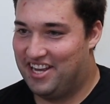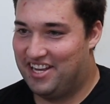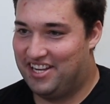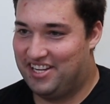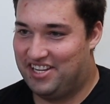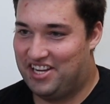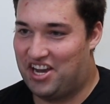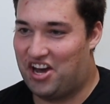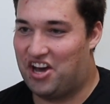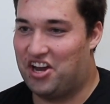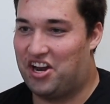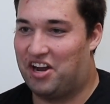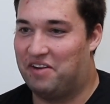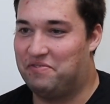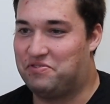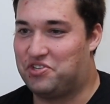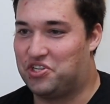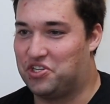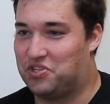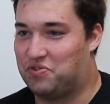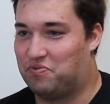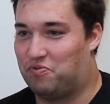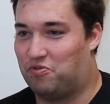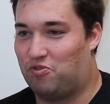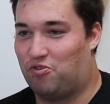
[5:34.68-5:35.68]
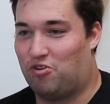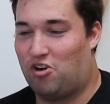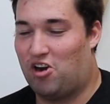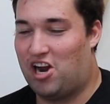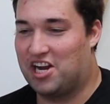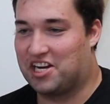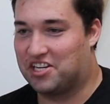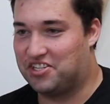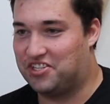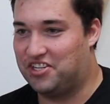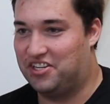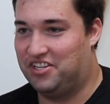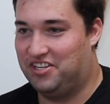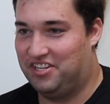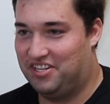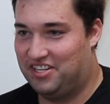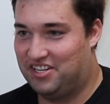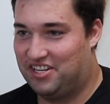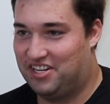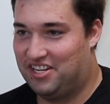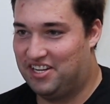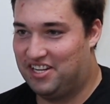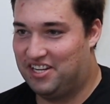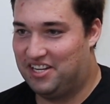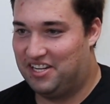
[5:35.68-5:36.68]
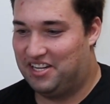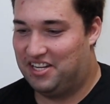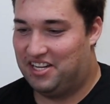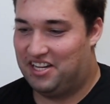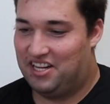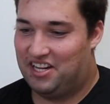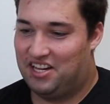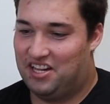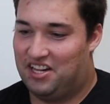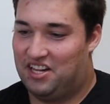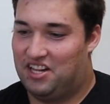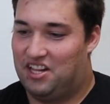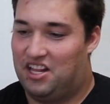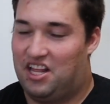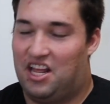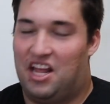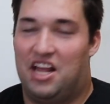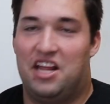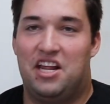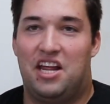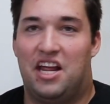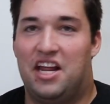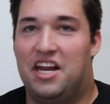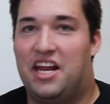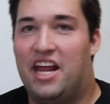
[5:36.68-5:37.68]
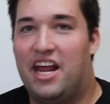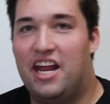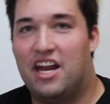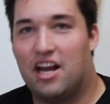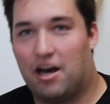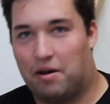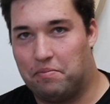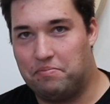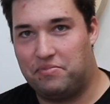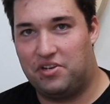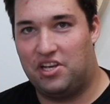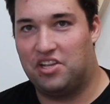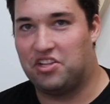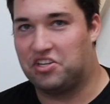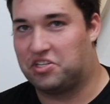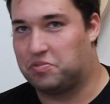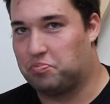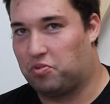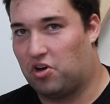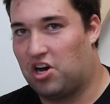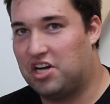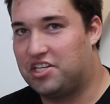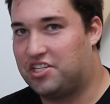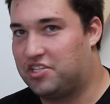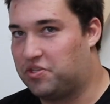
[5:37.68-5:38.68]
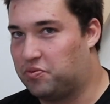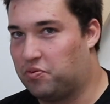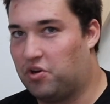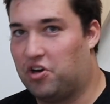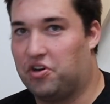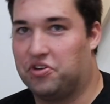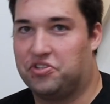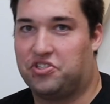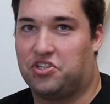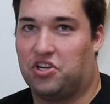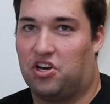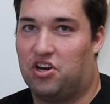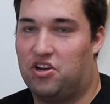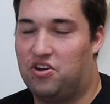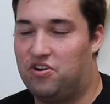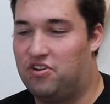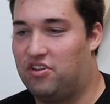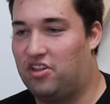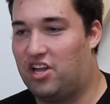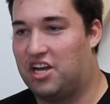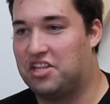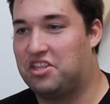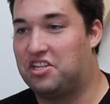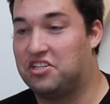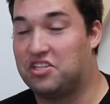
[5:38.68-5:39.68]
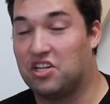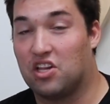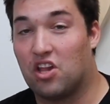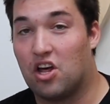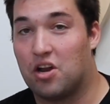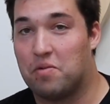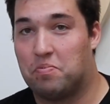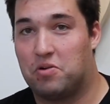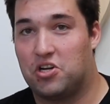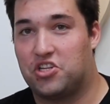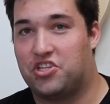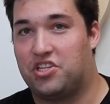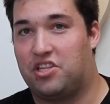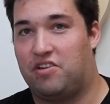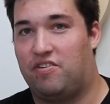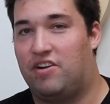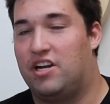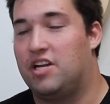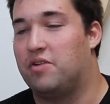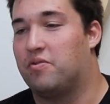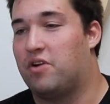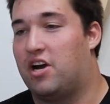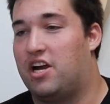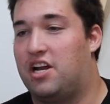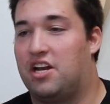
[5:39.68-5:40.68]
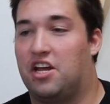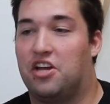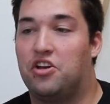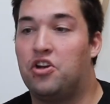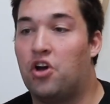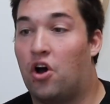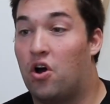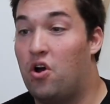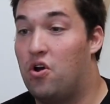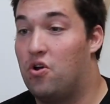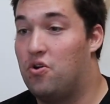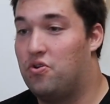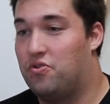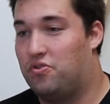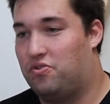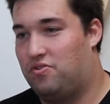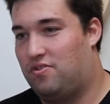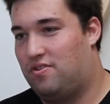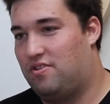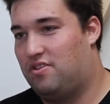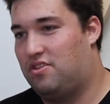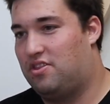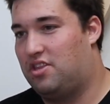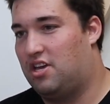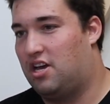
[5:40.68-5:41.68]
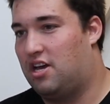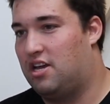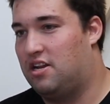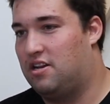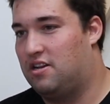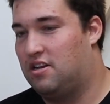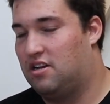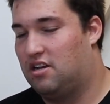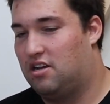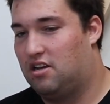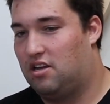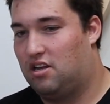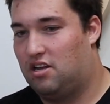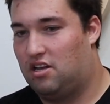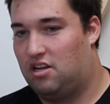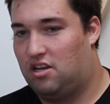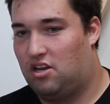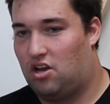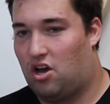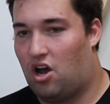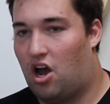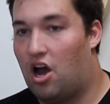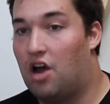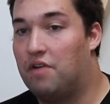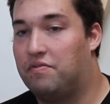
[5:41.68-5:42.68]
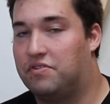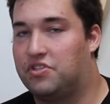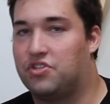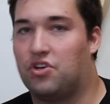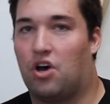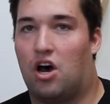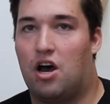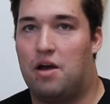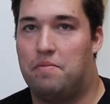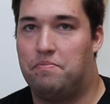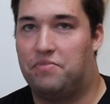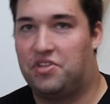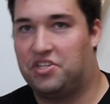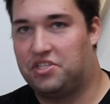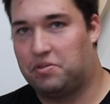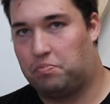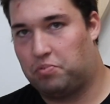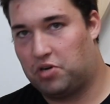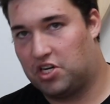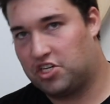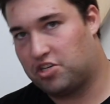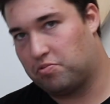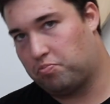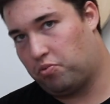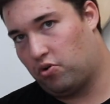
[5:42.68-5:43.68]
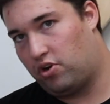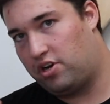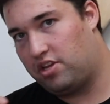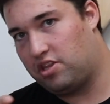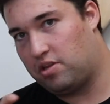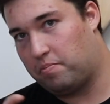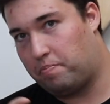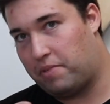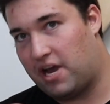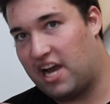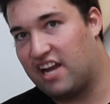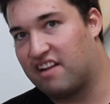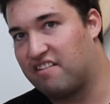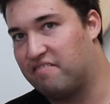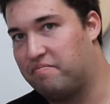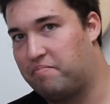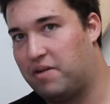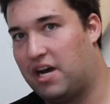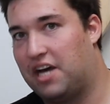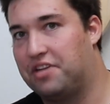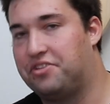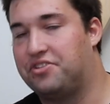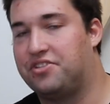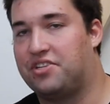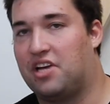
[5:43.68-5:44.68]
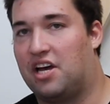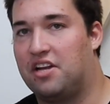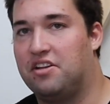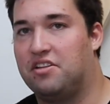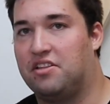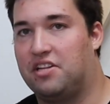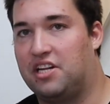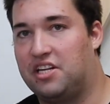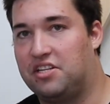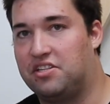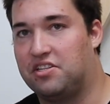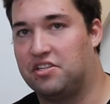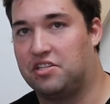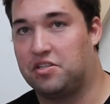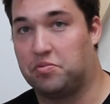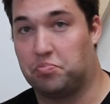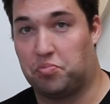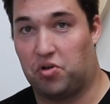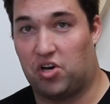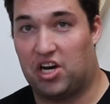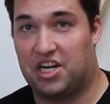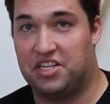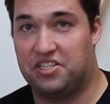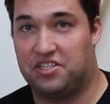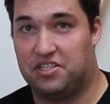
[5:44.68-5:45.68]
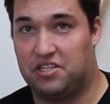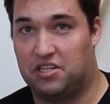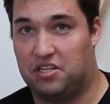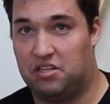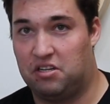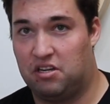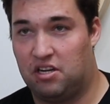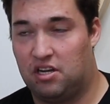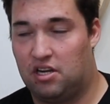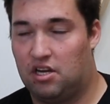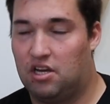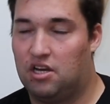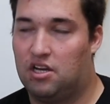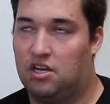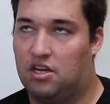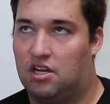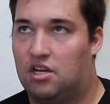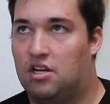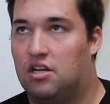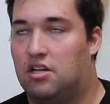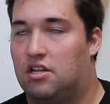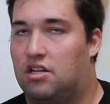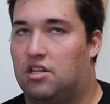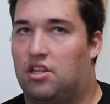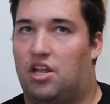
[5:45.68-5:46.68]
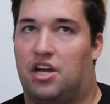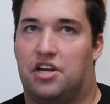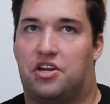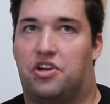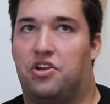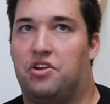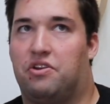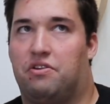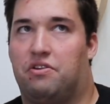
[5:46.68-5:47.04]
Yadav just wrecks it. It hit up near the splice as well, so like there's a lot of pressure there anyway, and I know that over time there's a pressure point in the back of bats underneath the splice that like